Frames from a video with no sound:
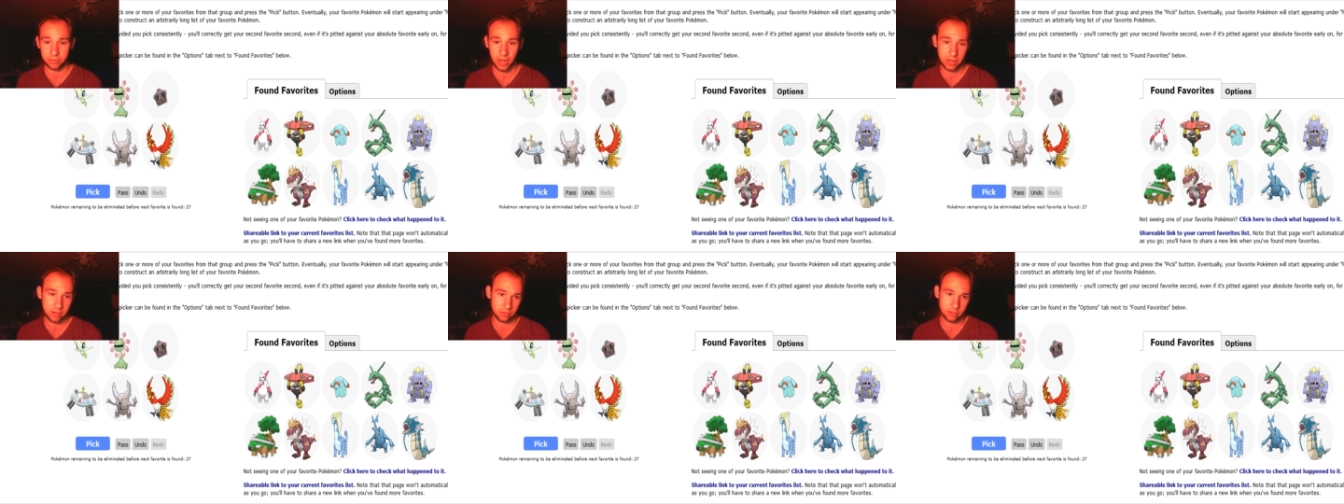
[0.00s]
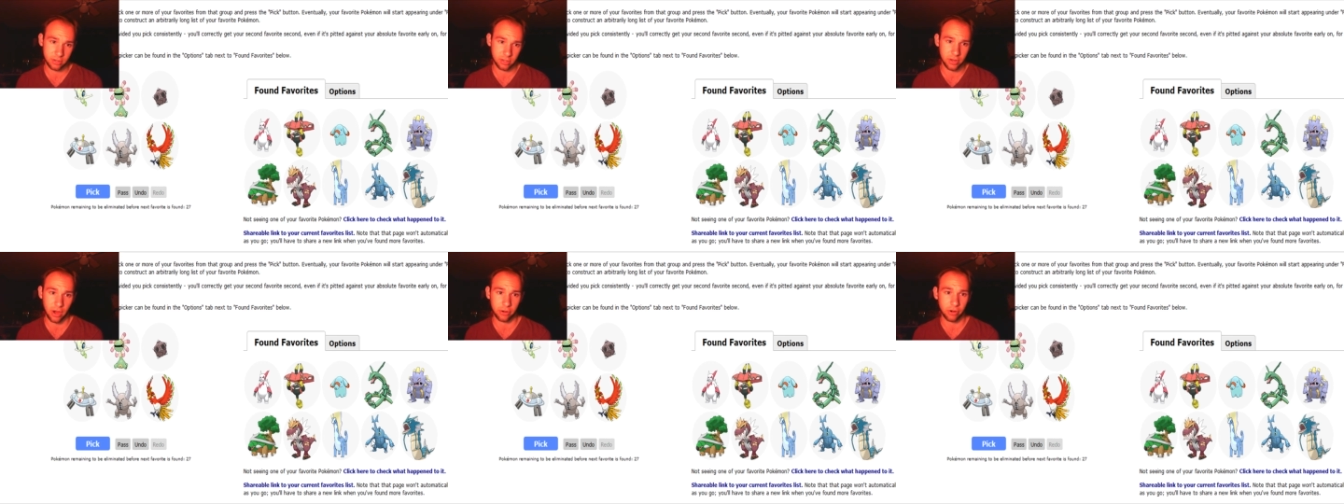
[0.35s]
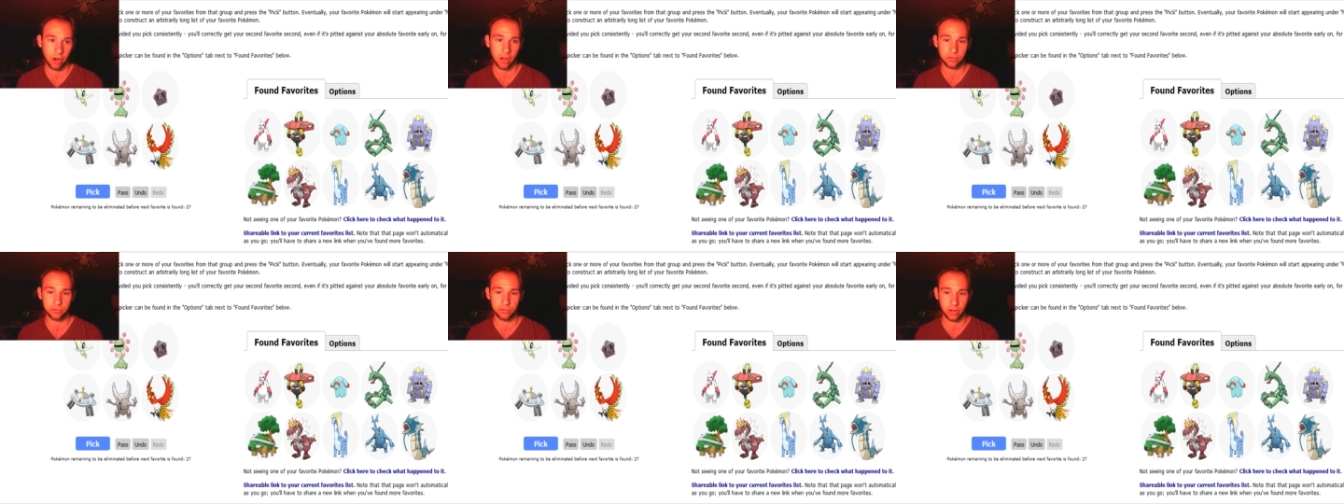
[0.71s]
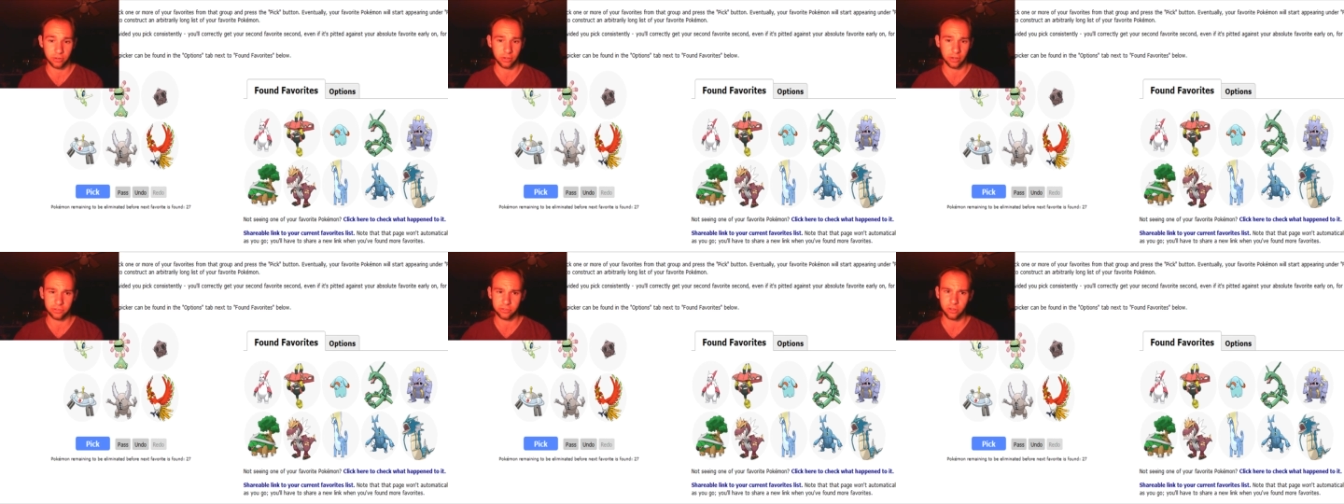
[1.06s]
And just Heracross in general.
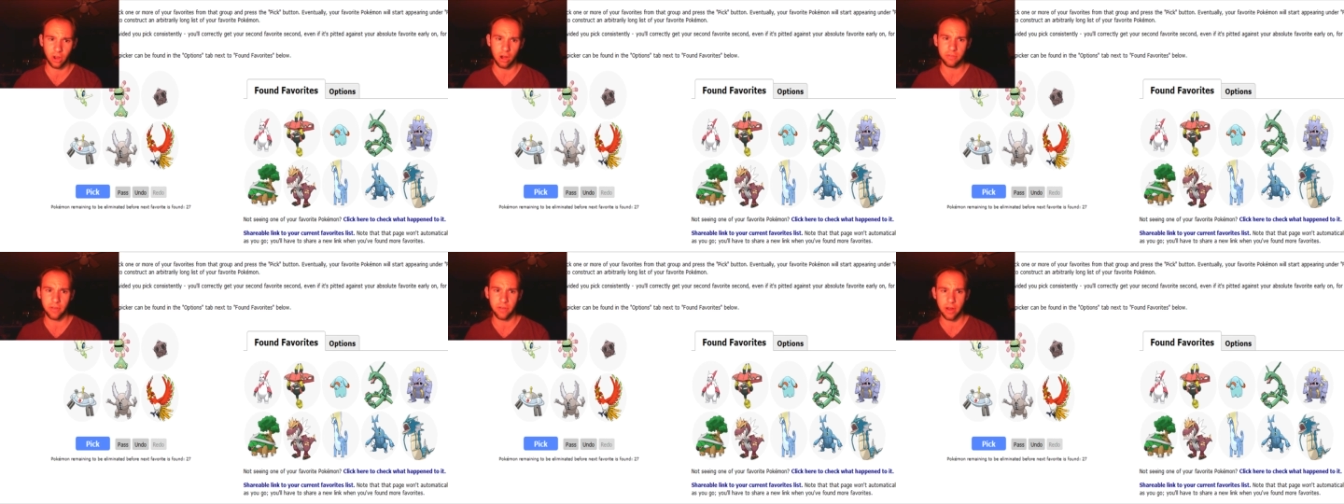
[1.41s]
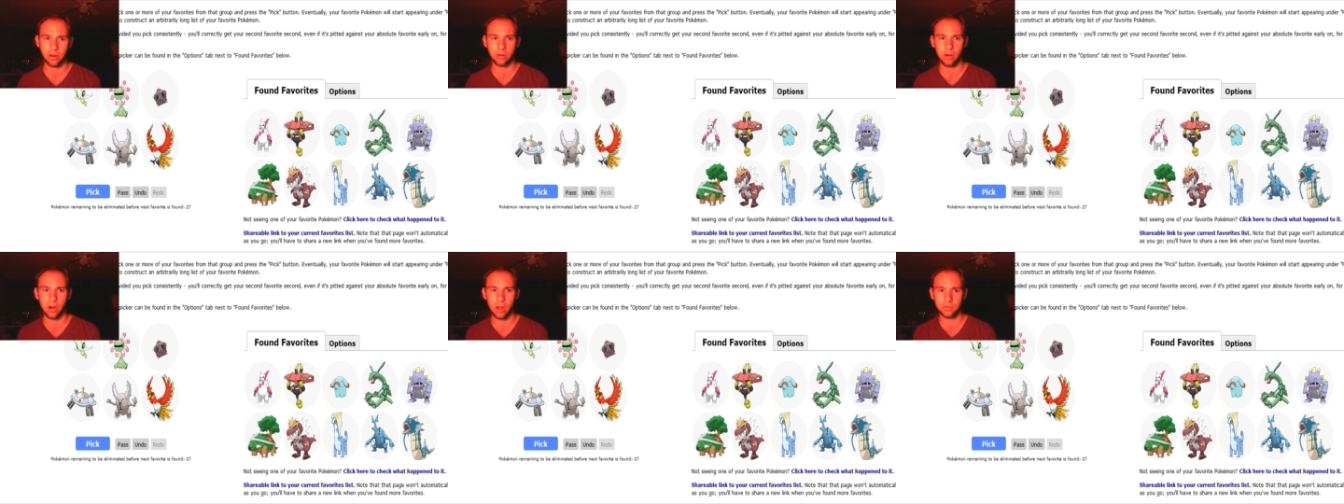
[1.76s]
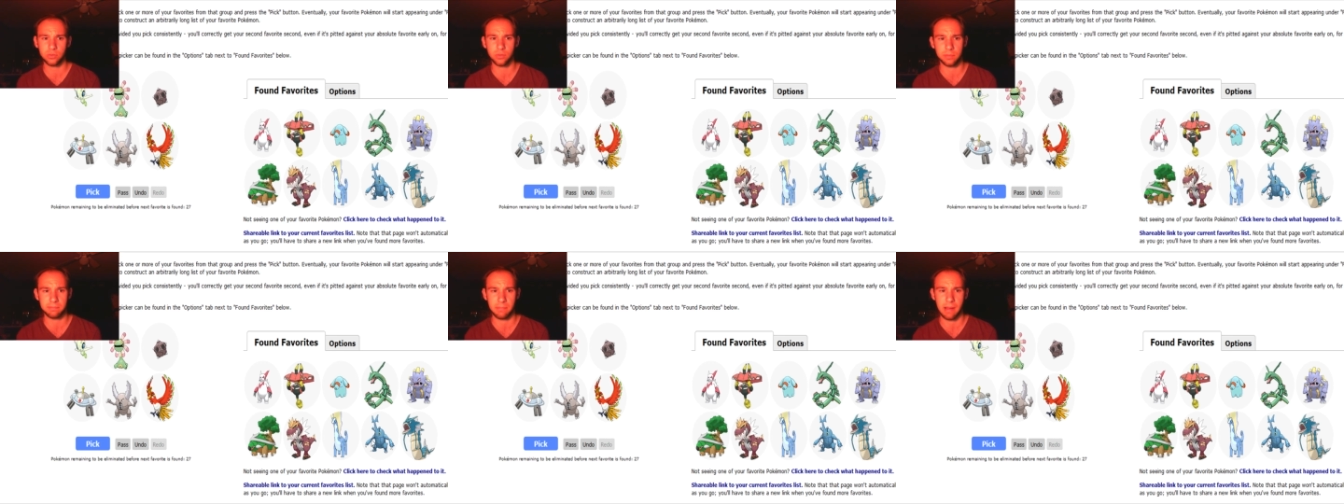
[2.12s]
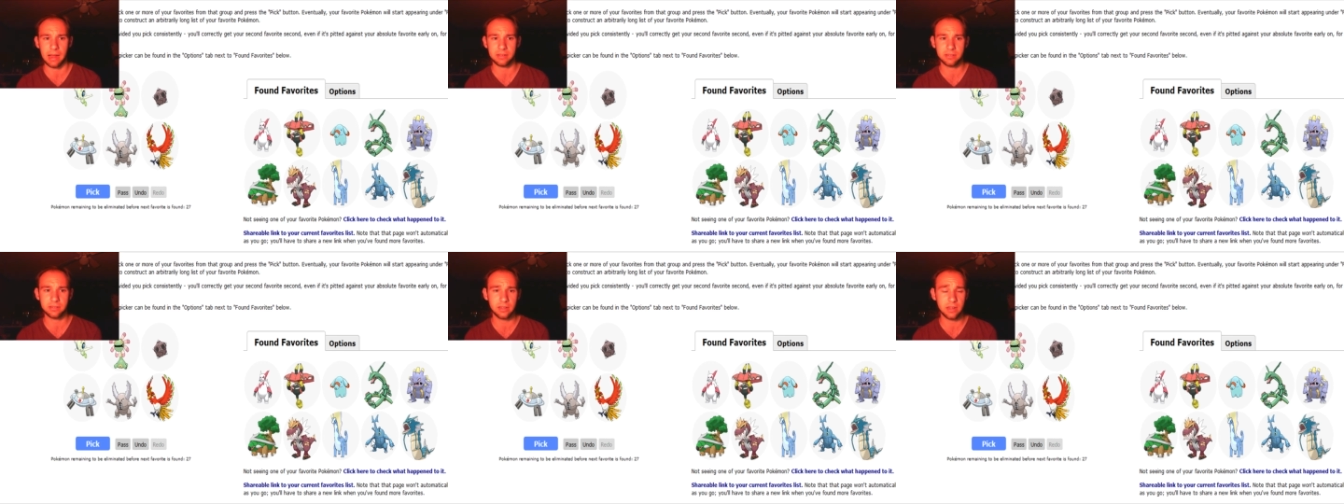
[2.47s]
Like, Scarf Heracross with
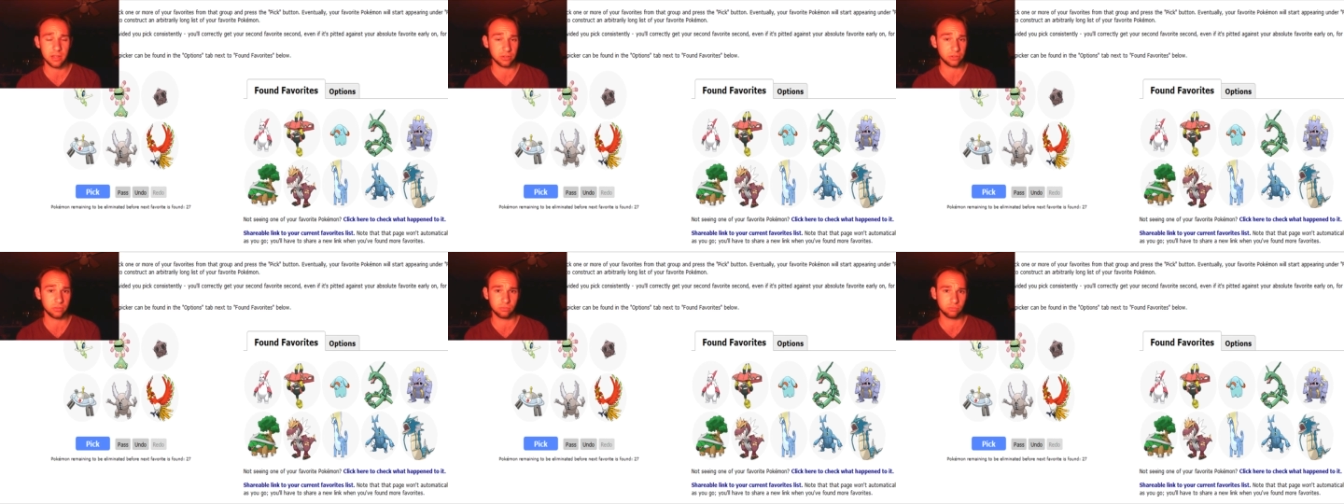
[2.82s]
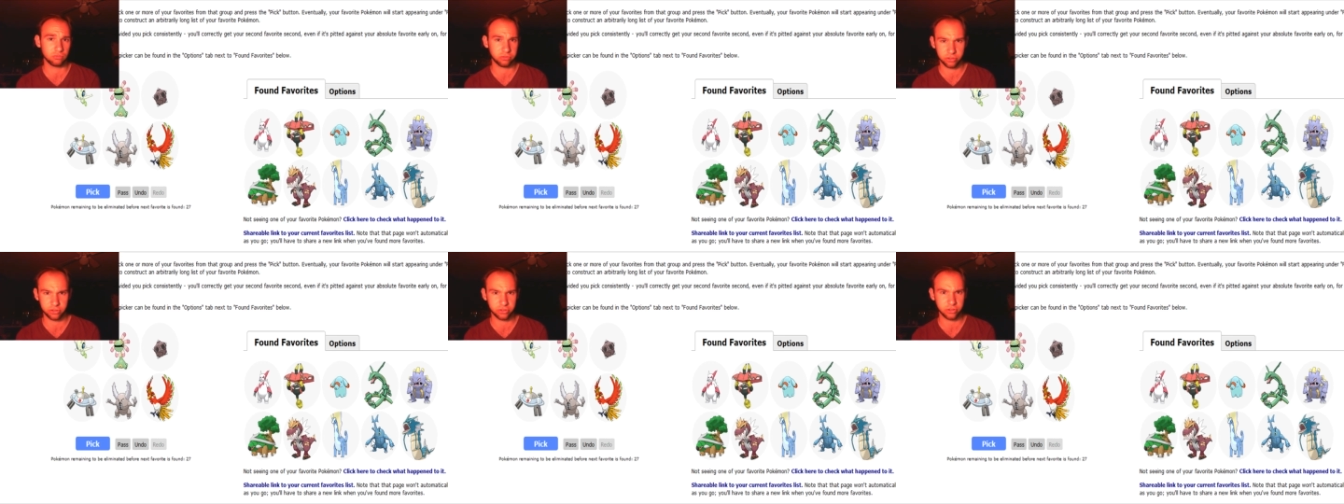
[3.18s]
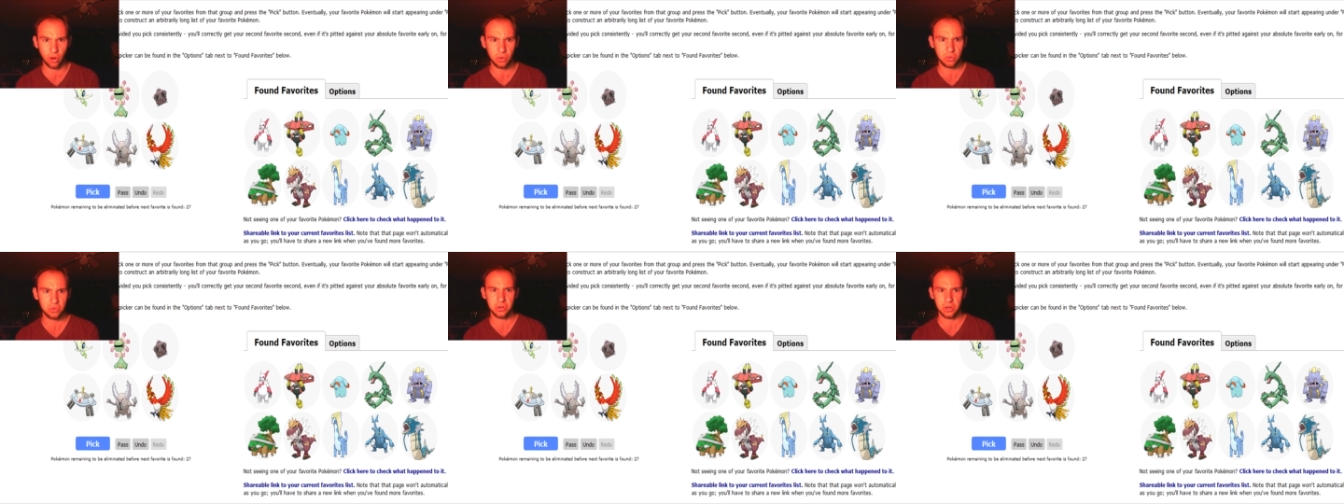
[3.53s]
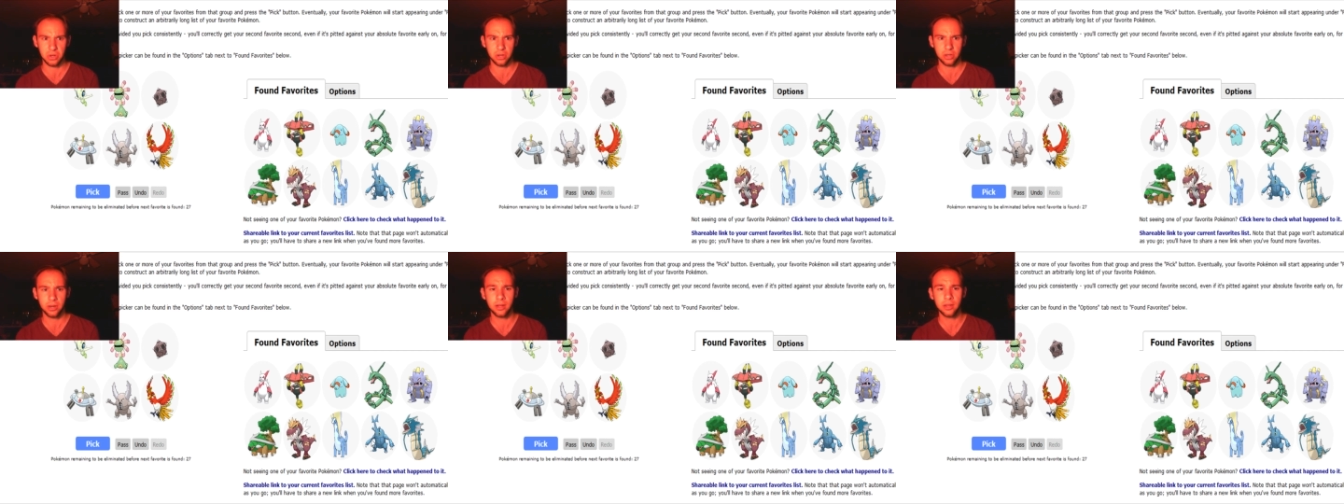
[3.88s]
Moxie is so
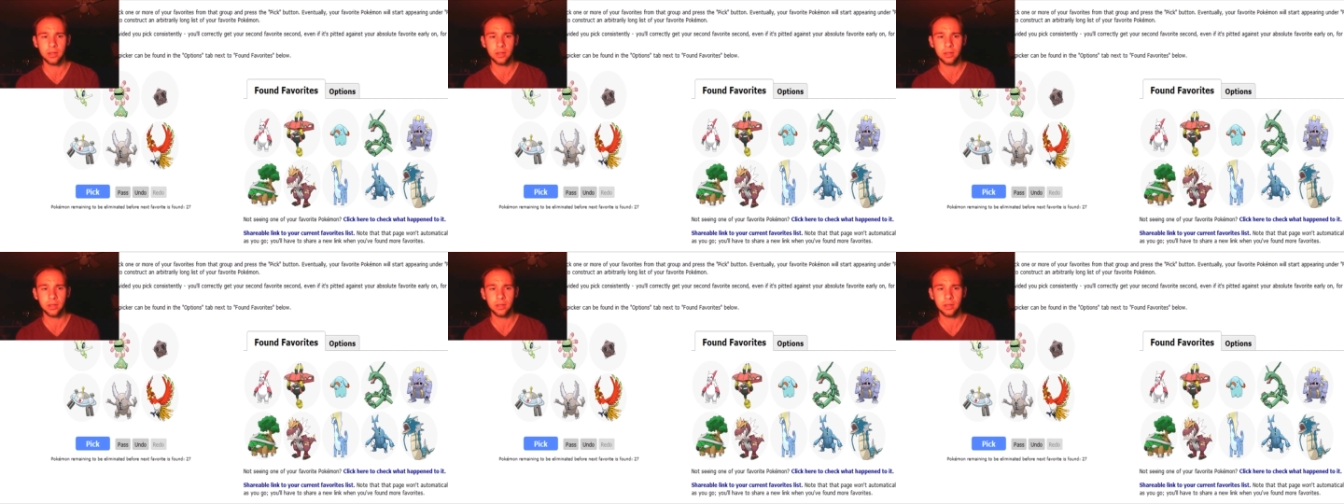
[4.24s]
good.